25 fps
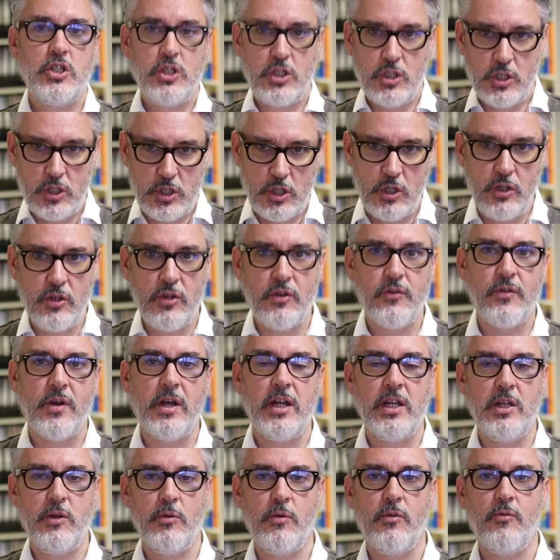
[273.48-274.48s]
to the
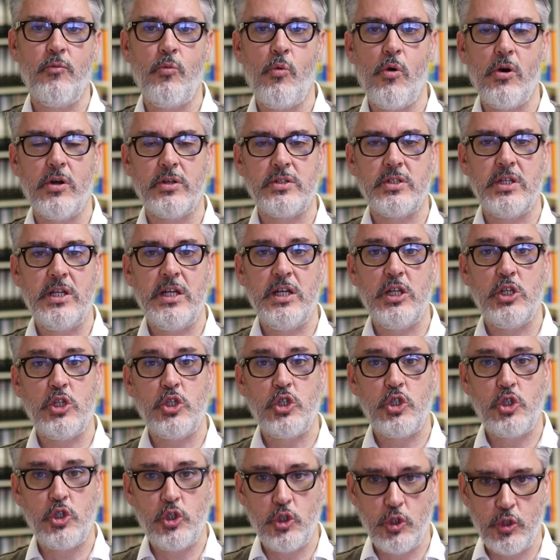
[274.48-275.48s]
value of what it
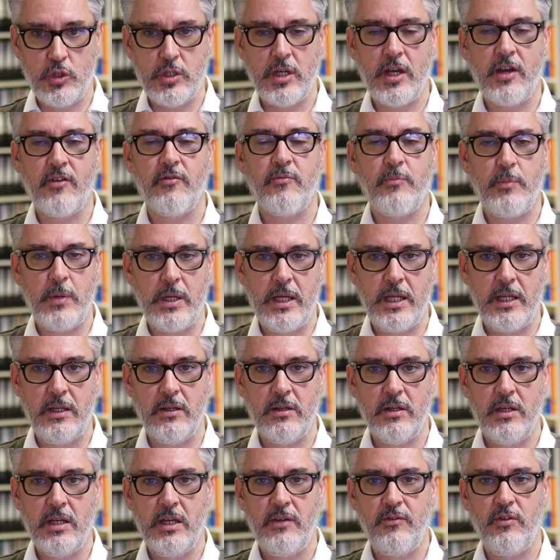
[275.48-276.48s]
should have been
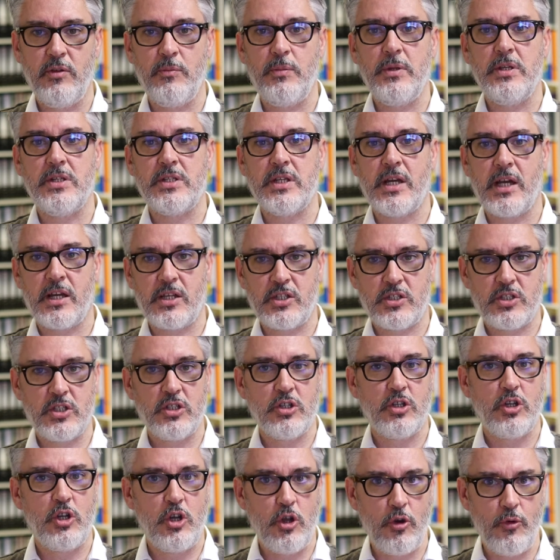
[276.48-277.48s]
if you've been taxed
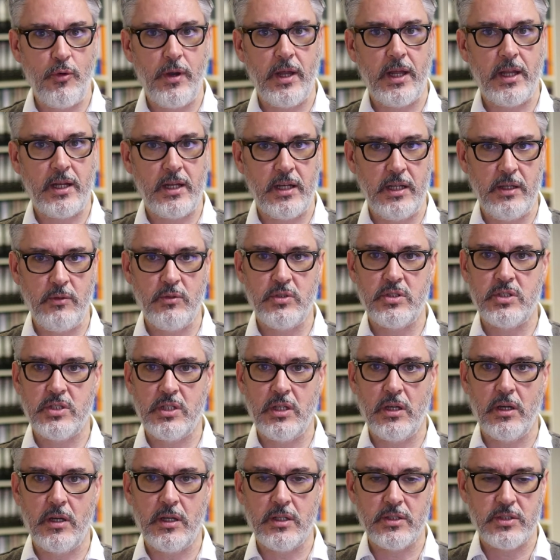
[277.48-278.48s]
correctly, which
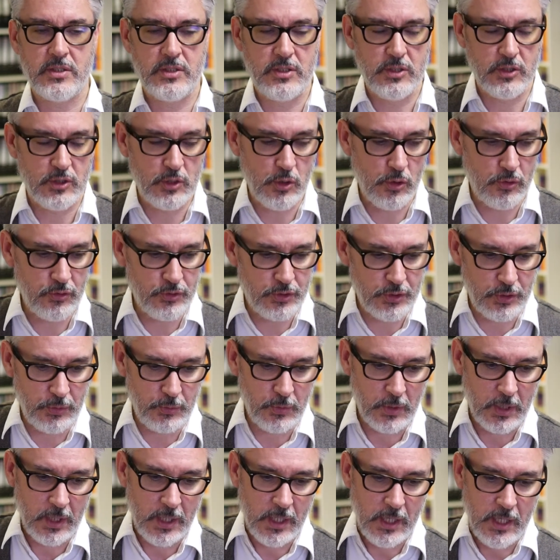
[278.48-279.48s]
CIS does not do.
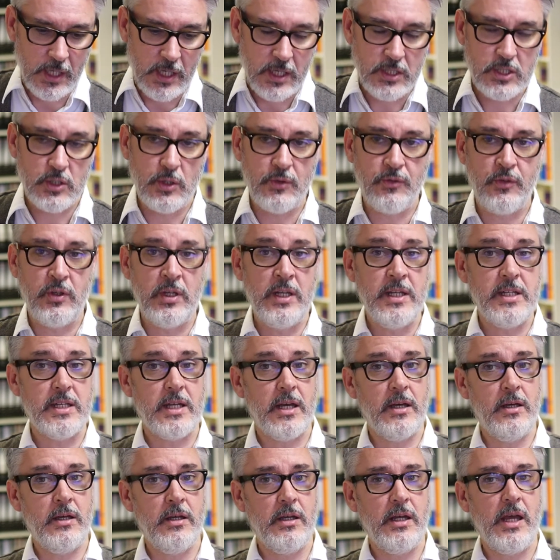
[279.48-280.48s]
So if you need
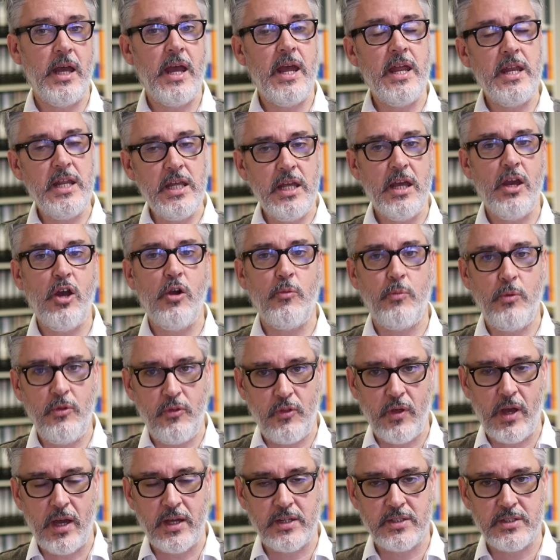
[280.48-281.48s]
any help with
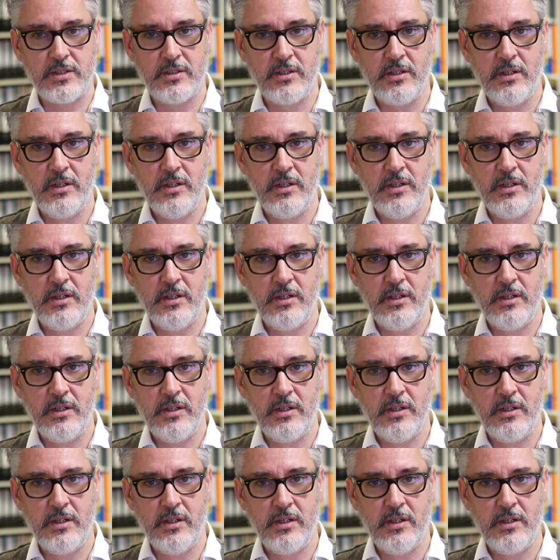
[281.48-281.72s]
that,